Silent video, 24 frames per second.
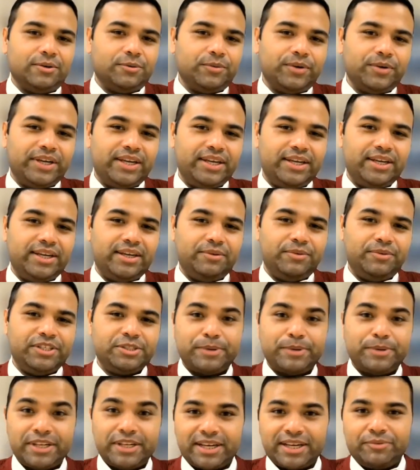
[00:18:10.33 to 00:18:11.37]

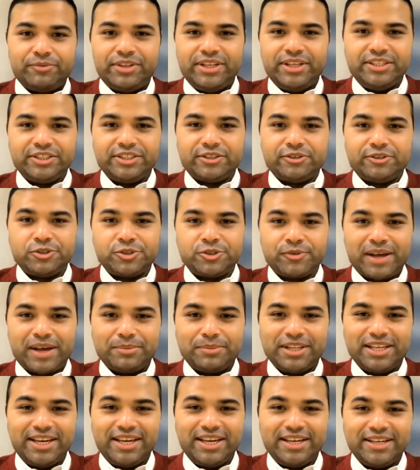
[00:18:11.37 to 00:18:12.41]
We spend time with each other's
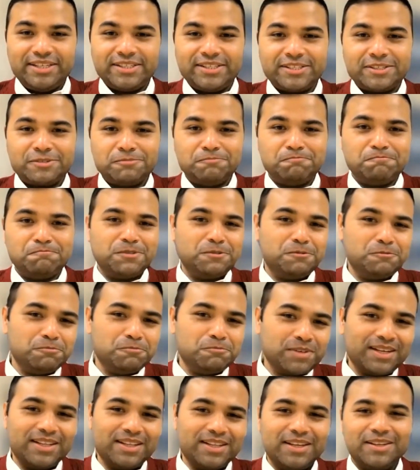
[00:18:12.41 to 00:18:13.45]
families.
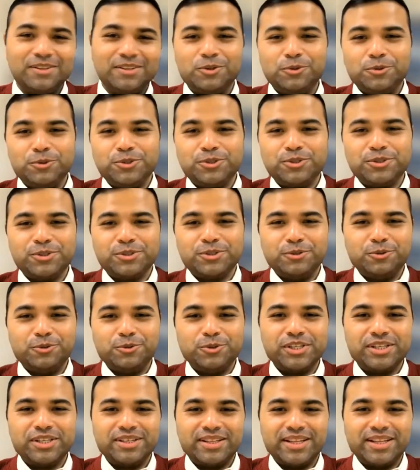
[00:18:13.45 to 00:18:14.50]
I think those
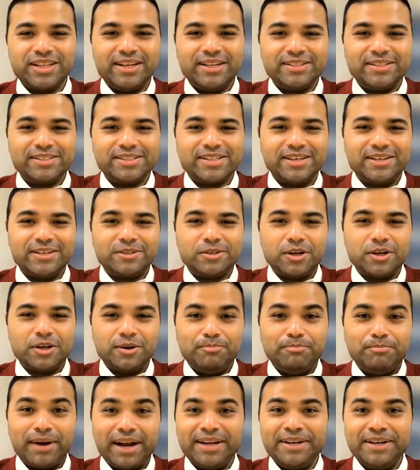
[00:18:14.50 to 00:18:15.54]
are the things that
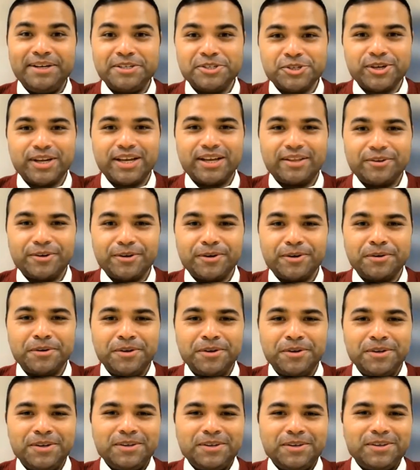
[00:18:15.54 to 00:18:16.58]
bind us together,
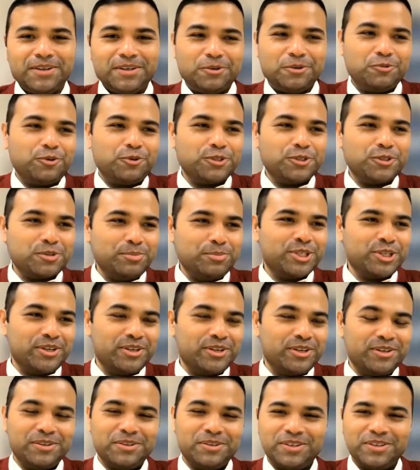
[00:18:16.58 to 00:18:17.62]
and of course, the
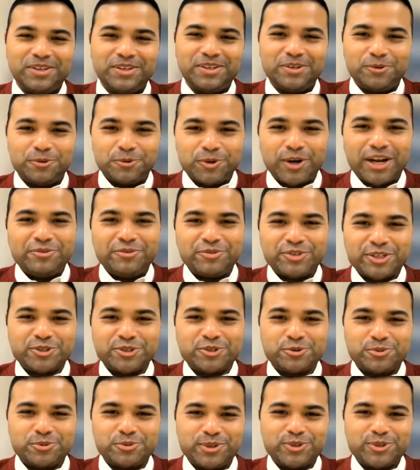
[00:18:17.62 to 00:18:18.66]
mission drives
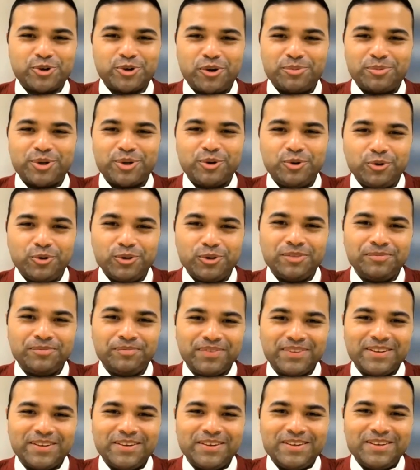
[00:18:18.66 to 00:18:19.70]
us towards a common goal.
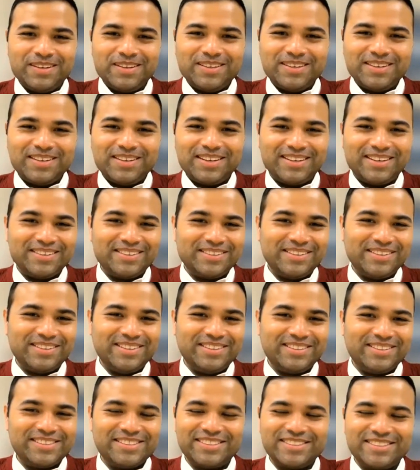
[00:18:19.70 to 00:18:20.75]
At
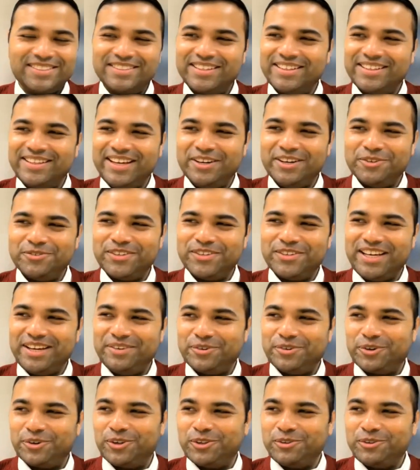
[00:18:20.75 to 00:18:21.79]
the end of the
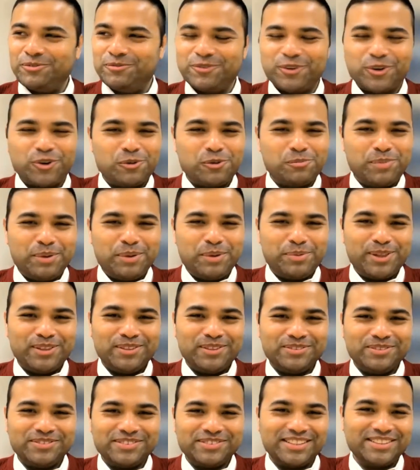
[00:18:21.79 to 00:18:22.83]
day, we're all
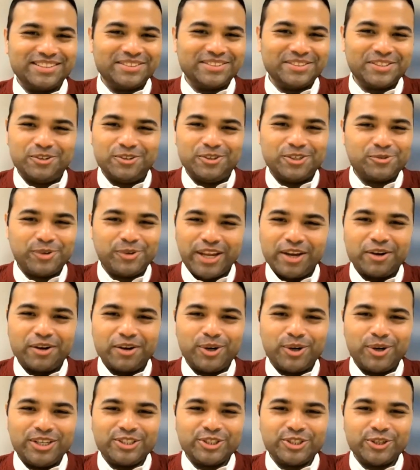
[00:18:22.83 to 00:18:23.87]
people. As long as we care
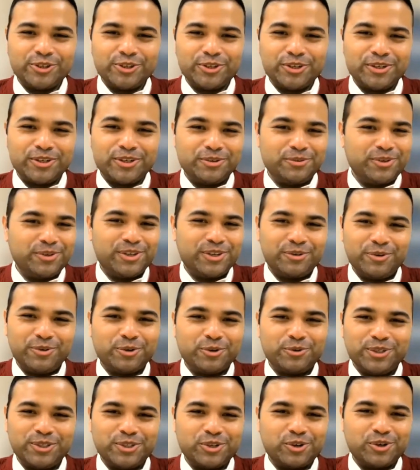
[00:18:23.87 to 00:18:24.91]
about each other, we're
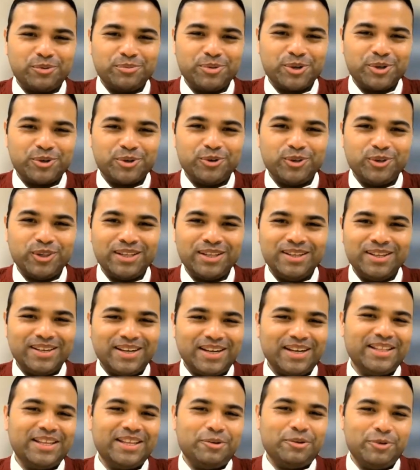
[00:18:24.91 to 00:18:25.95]
driven towards a common goal.
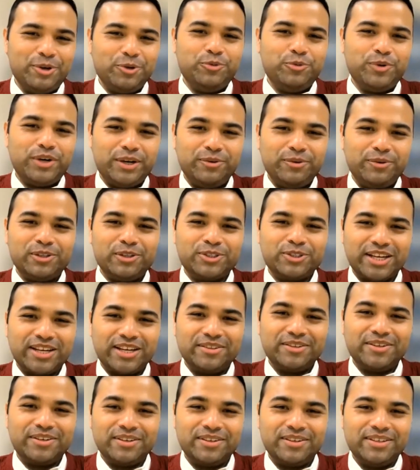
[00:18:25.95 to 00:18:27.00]
I think we do very well
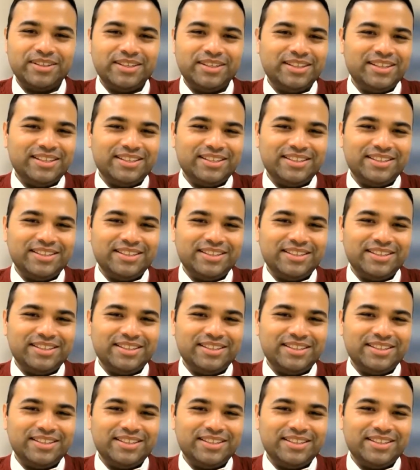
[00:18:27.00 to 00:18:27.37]
together.